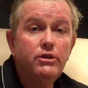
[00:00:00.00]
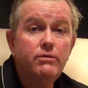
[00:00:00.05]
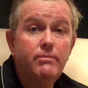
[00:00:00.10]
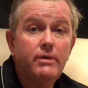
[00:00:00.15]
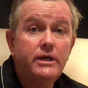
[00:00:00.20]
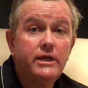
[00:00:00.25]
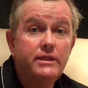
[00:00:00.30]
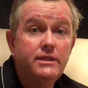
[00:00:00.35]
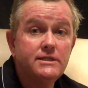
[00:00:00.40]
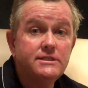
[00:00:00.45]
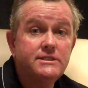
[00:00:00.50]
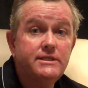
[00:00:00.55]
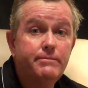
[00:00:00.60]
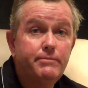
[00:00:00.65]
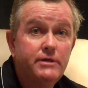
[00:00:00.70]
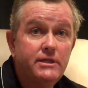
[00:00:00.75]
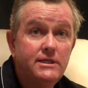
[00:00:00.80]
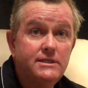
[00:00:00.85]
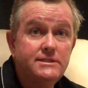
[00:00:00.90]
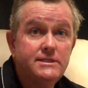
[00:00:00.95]
the money that's
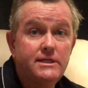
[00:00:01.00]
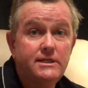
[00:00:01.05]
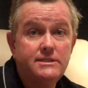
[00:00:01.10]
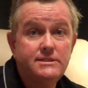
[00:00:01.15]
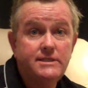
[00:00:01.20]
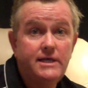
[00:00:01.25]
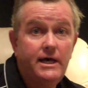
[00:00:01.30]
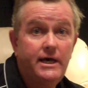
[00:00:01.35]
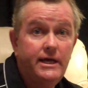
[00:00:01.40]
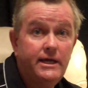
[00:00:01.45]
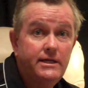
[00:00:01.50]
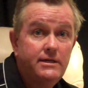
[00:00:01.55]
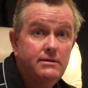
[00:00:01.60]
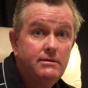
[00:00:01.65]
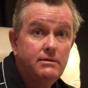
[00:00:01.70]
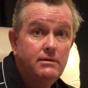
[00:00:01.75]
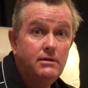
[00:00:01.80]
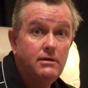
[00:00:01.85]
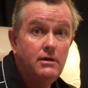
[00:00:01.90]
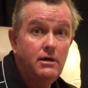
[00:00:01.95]
typically set aside
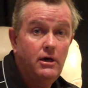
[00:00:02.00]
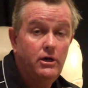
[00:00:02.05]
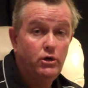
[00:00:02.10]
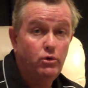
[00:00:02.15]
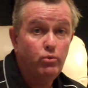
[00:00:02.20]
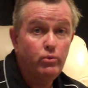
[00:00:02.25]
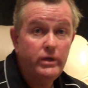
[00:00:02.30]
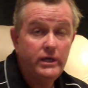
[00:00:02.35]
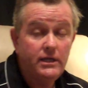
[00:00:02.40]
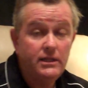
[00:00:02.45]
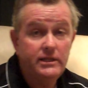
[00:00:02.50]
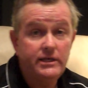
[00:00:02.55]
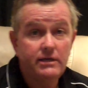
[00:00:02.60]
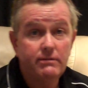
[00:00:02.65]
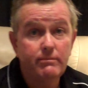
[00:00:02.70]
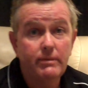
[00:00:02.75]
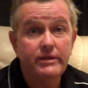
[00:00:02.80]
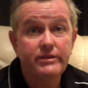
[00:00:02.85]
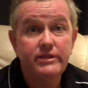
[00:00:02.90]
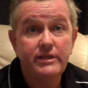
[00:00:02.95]
on a weekly and
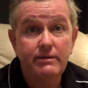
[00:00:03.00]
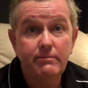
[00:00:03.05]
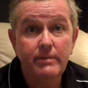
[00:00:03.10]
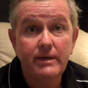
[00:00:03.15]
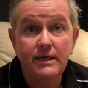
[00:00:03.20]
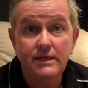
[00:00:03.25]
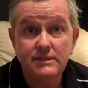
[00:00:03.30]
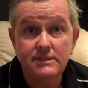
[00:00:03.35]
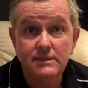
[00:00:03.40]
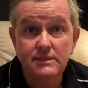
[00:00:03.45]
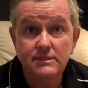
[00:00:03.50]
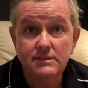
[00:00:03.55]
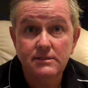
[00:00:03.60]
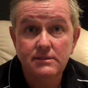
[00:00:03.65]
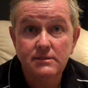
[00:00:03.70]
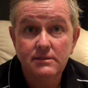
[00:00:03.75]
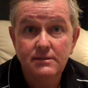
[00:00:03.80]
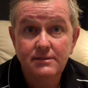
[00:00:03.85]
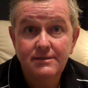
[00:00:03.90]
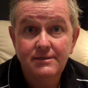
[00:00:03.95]
monthly basis
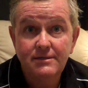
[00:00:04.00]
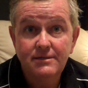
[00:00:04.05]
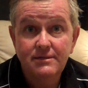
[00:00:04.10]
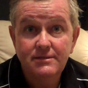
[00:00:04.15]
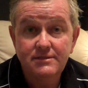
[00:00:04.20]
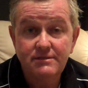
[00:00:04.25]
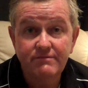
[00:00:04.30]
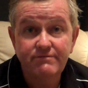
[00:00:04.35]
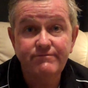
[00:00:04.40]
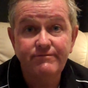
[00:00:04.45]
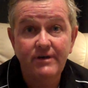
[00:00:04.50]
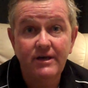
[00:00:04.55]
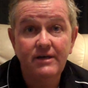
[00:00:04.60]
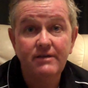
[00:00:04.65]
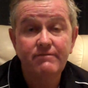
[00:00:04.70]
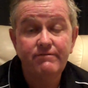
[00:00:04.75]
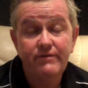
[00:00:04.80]
to fund